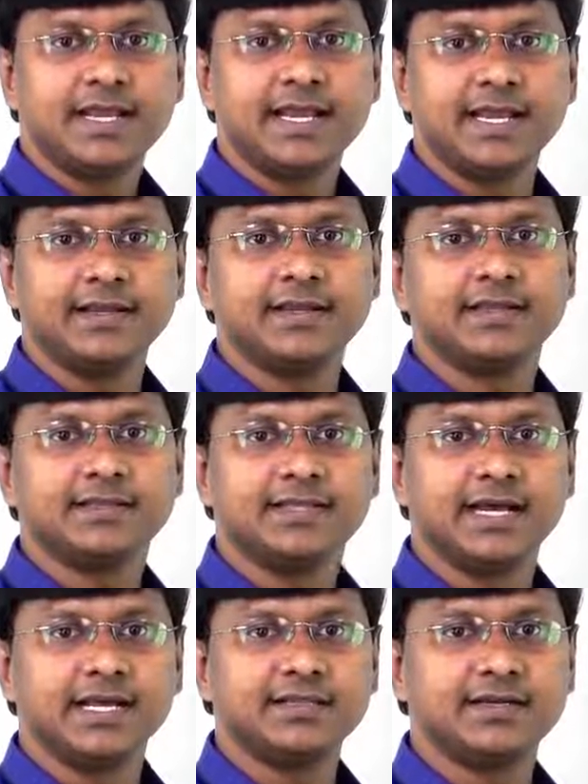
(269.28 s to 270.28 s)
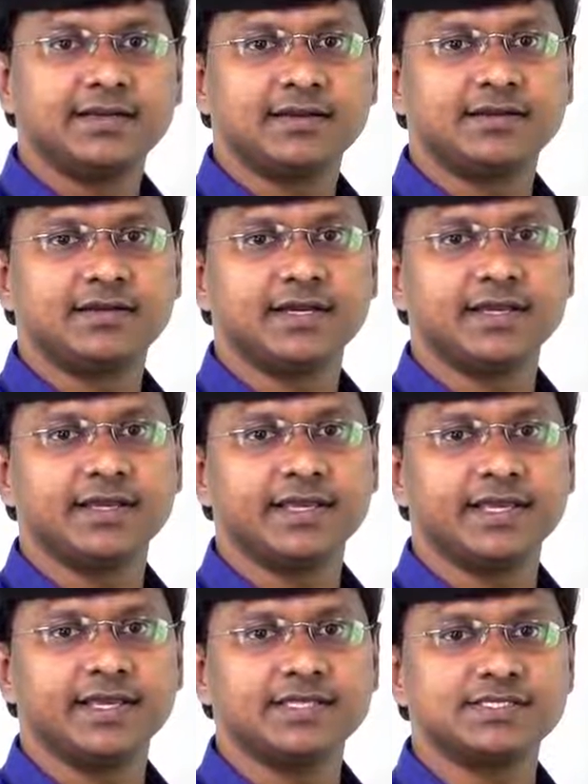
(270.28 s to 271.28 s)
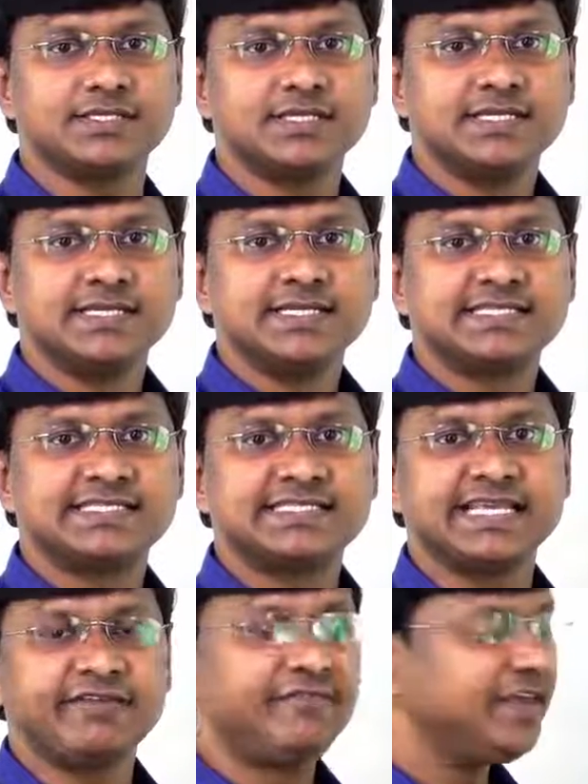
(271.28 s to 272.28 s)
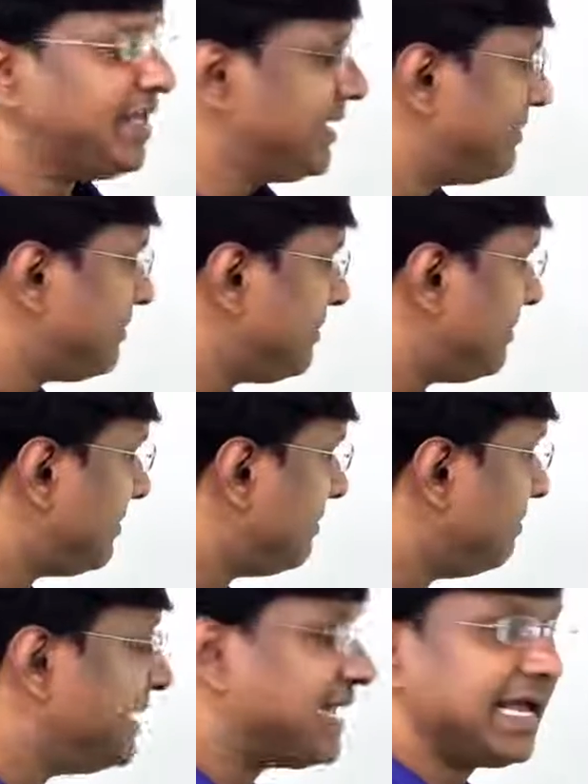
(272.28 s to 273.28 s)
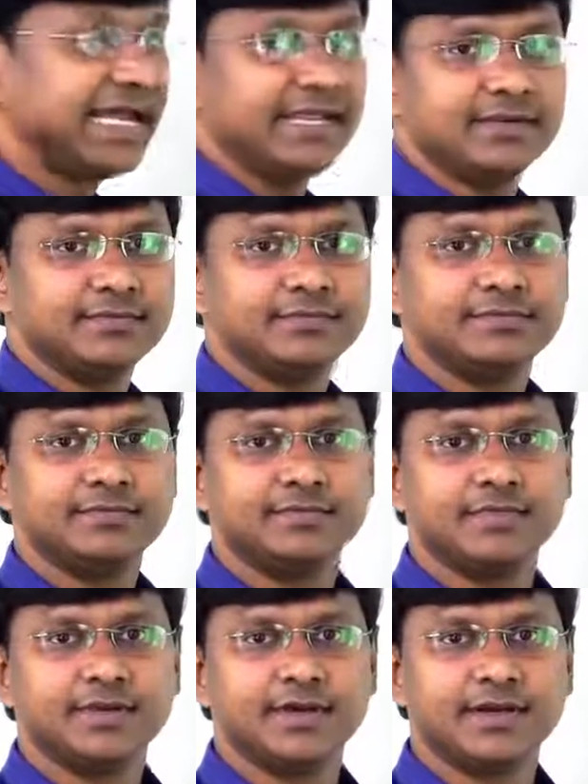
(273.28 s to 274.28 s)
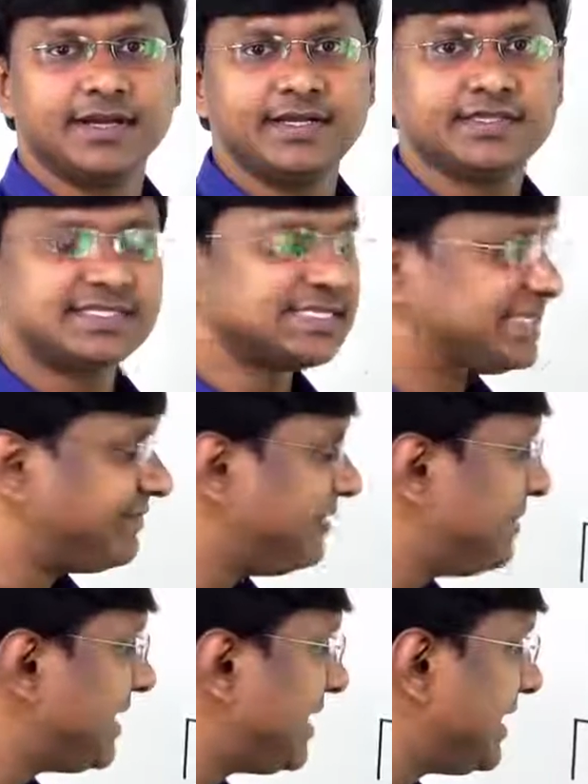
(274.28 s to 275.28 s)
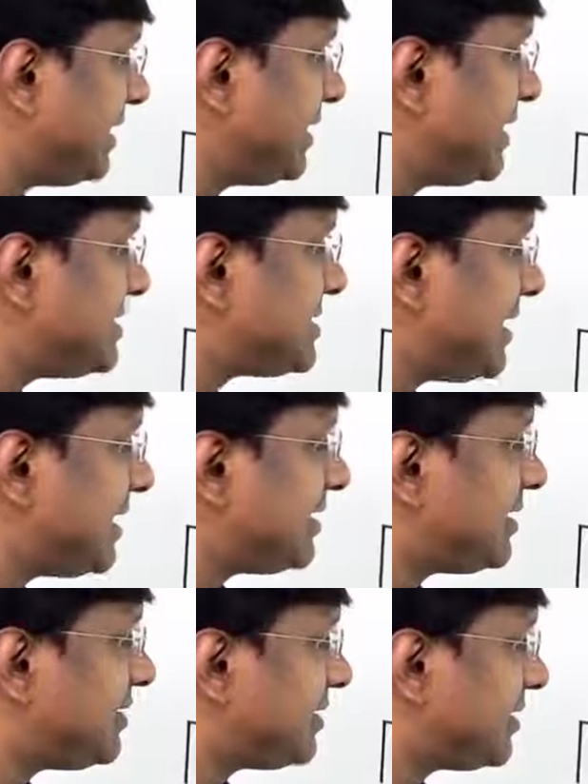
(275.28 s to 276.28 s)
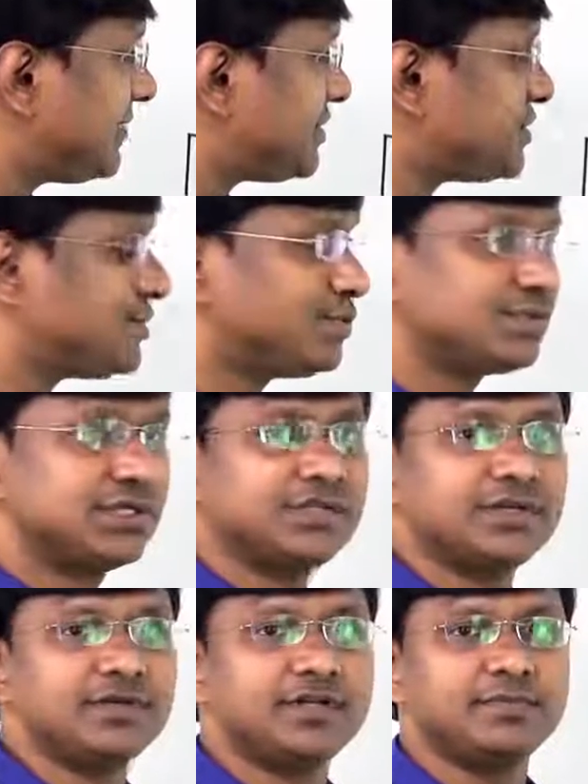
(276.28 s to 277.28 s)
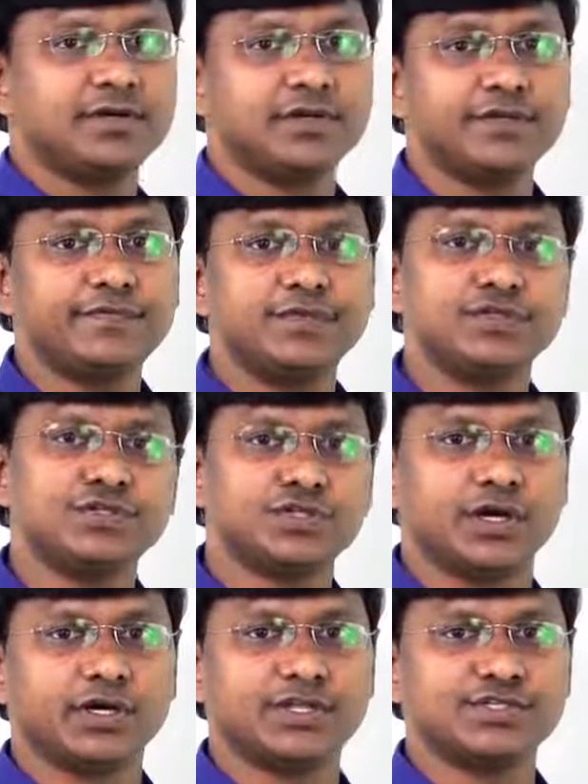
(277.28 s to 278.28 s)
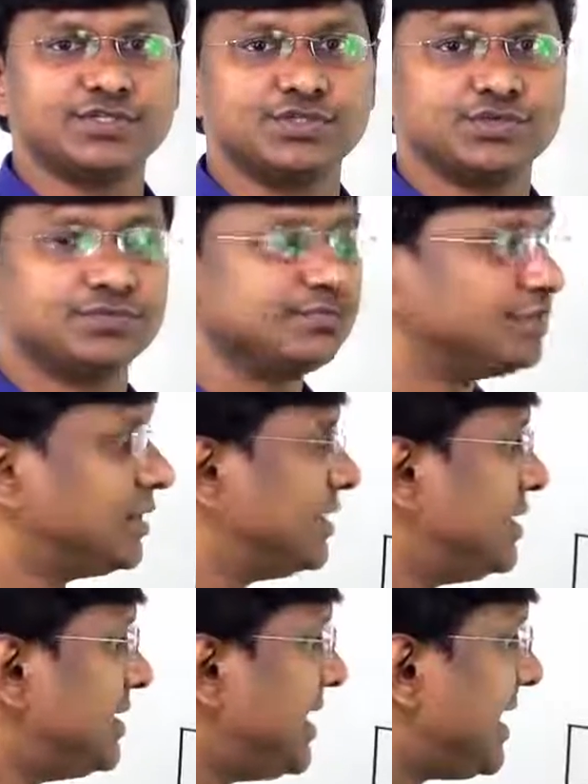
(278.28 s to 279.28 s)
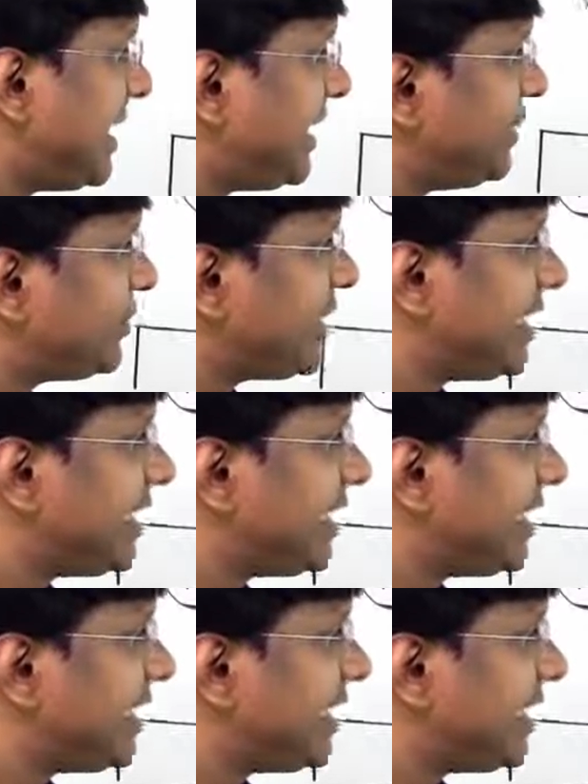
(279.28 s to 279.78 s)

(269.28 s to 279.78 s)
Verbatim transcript: and the other drug is sevimiline. Right, sevimiline is another drug which is used in the treatment of Sjögren's syndrome. And you